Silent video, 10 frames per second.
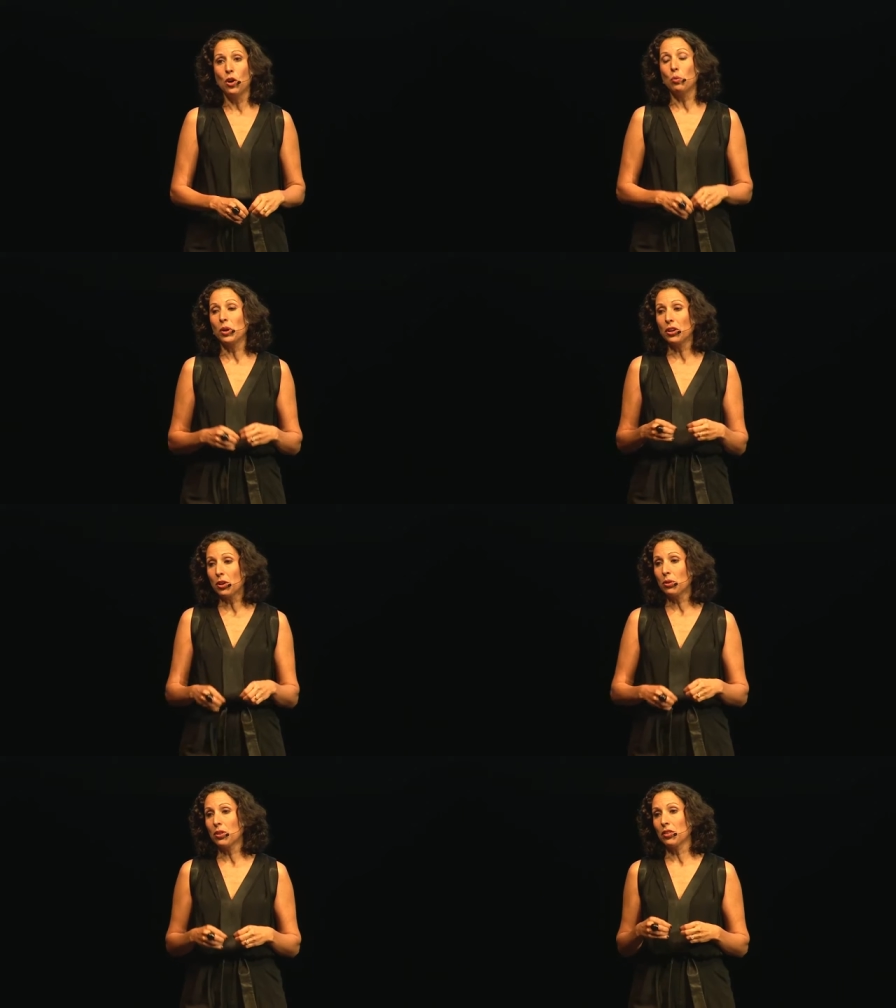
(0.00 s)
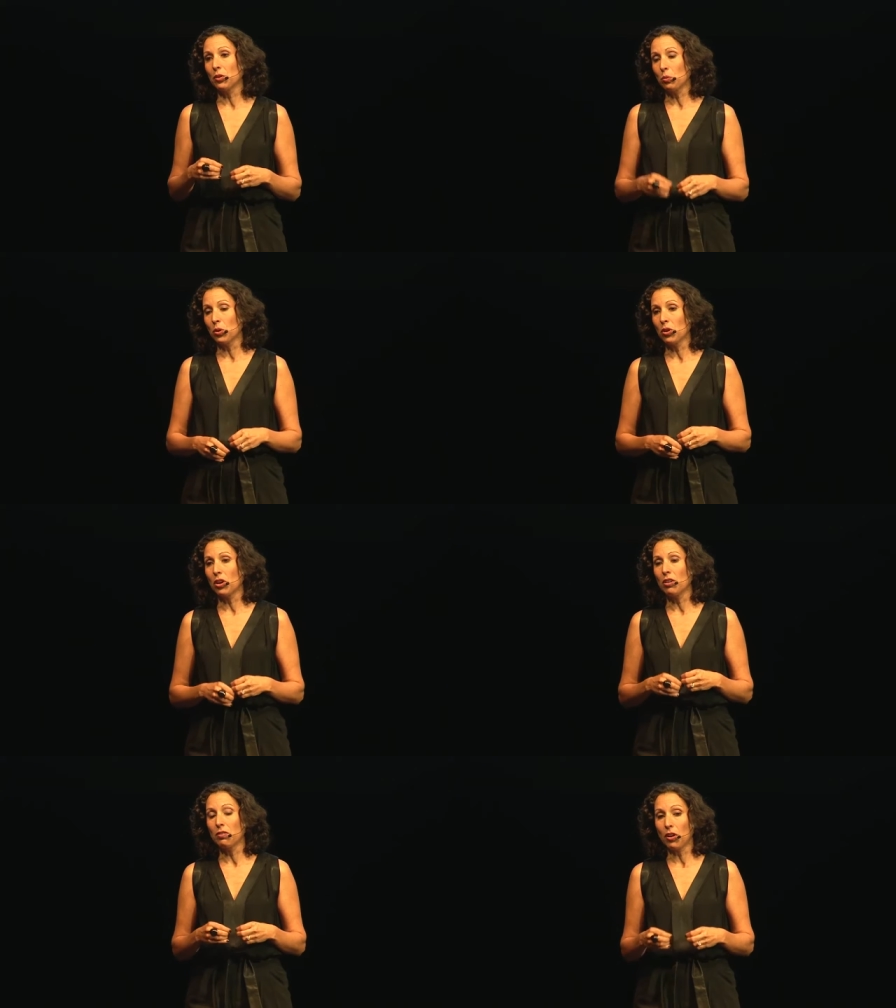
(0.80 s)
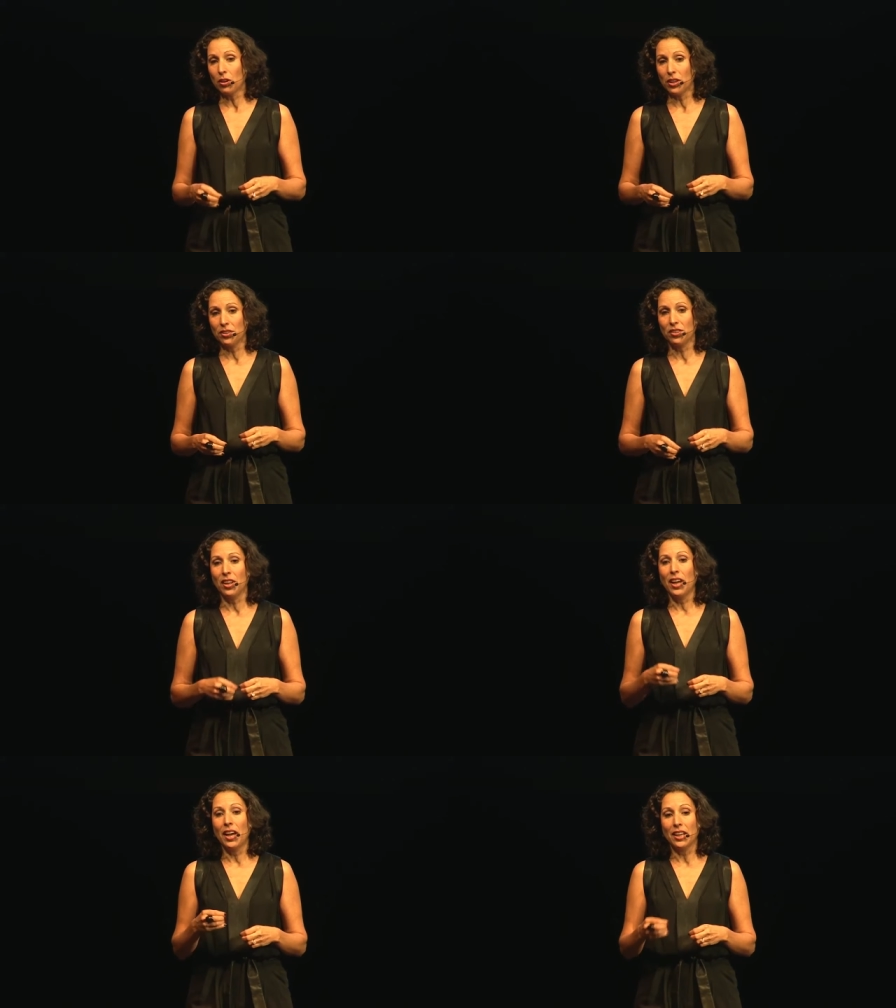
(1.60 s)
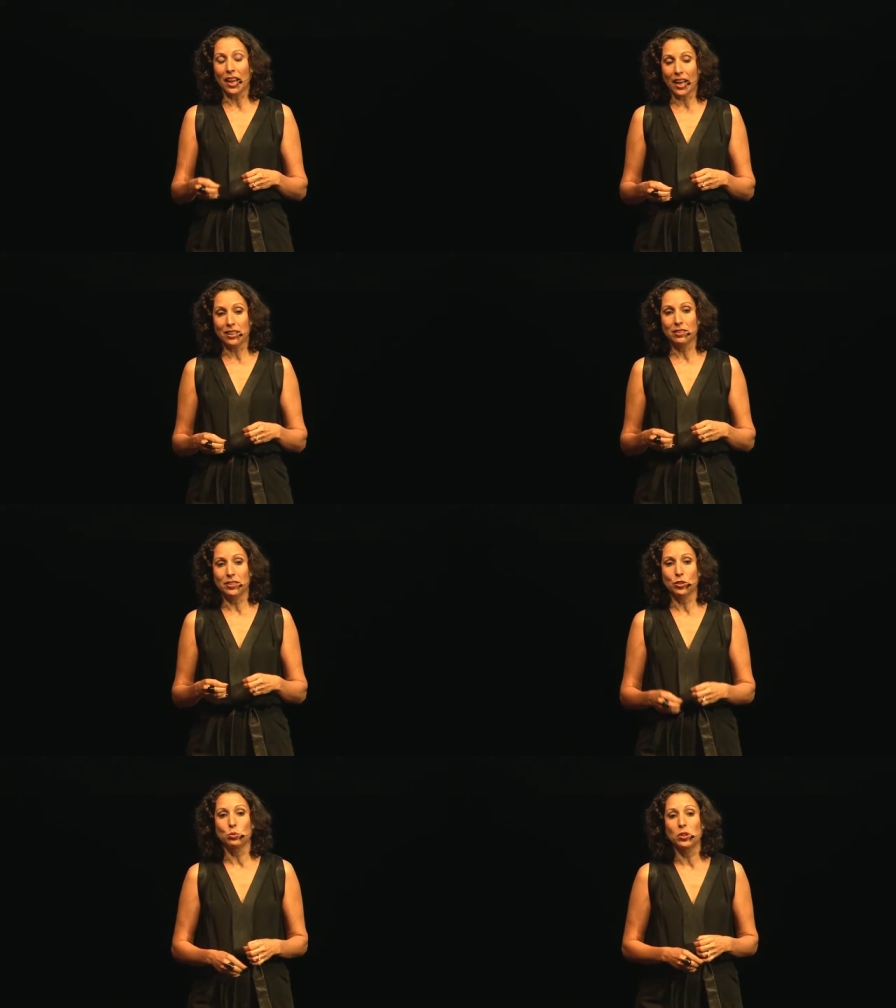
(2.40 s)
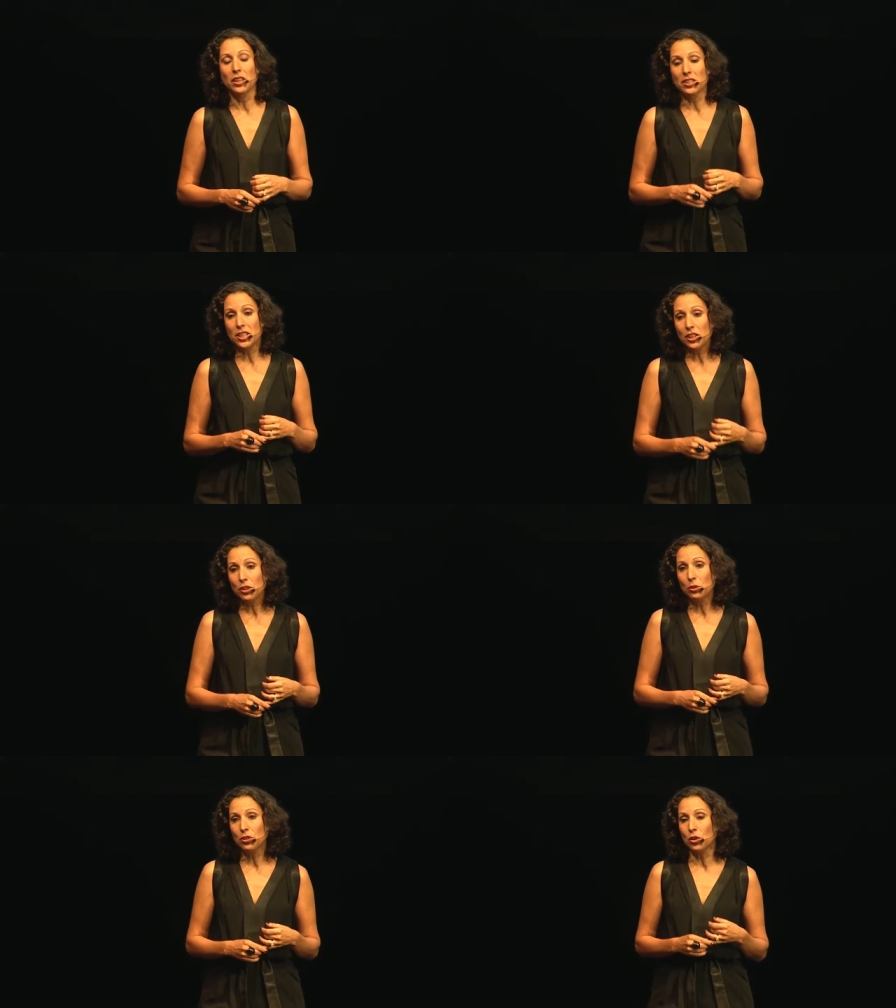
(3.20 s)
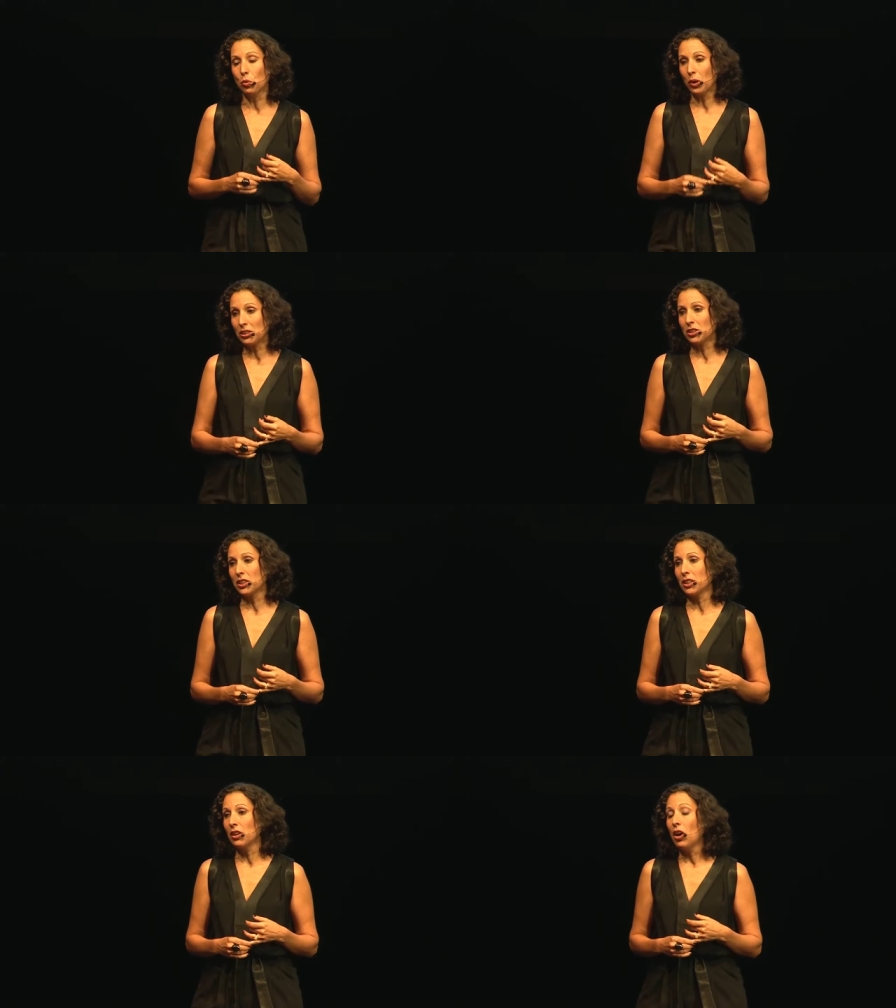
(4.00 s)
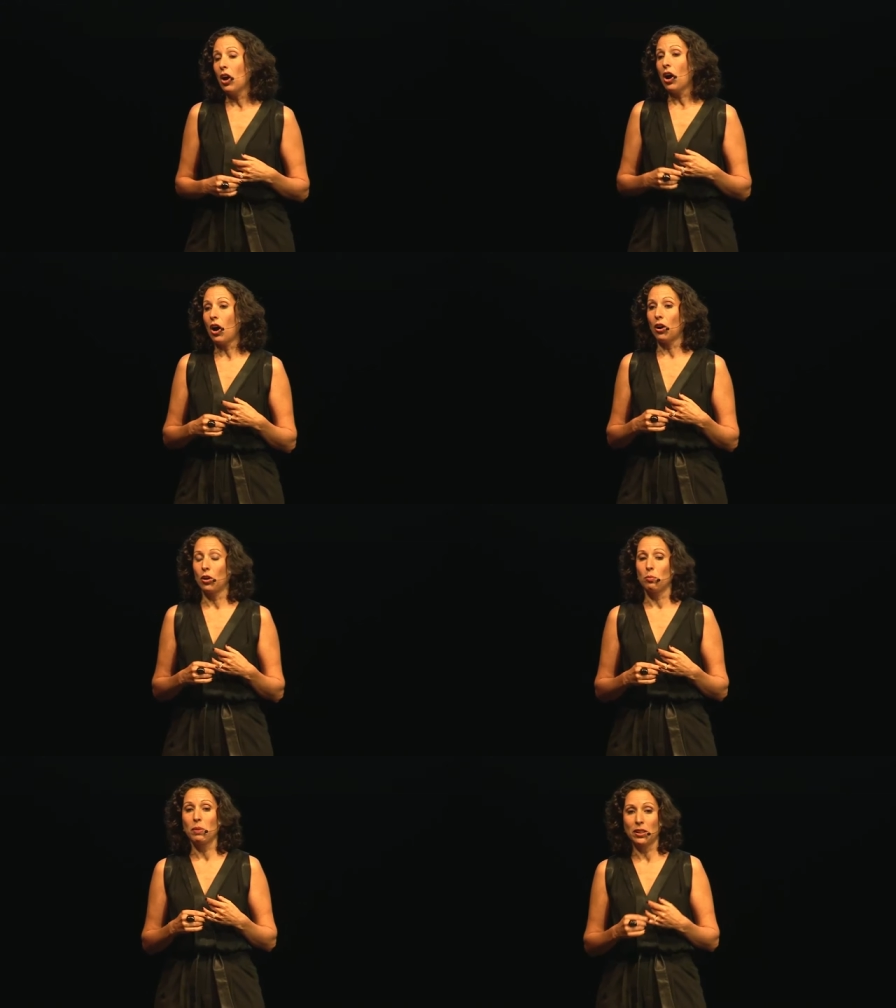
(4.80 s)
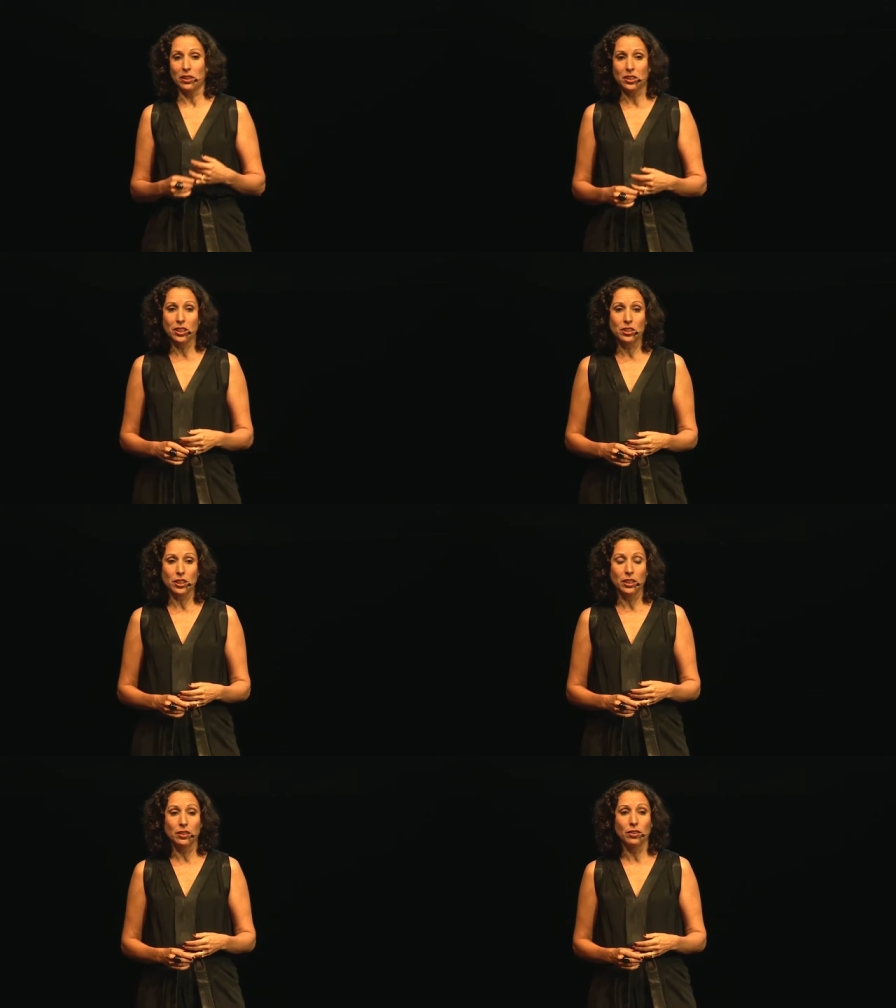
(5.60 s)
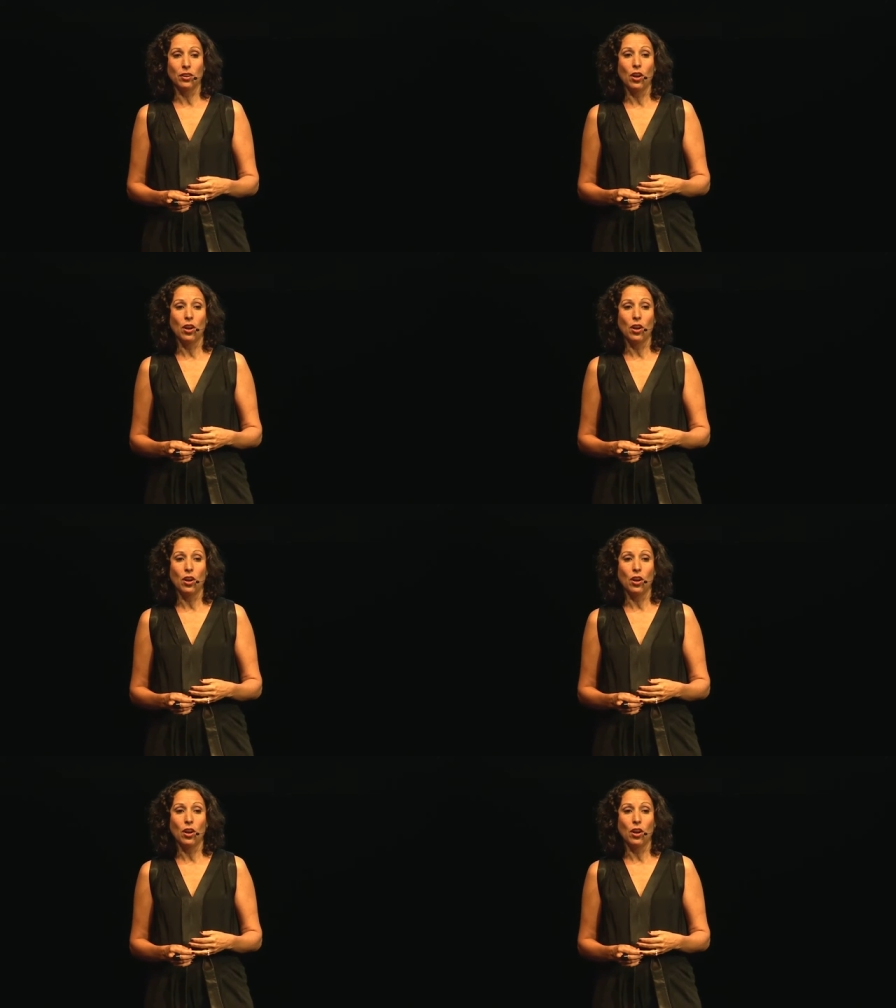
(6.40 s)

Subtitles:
We know that the work of artists and activists will continue to question our politicians,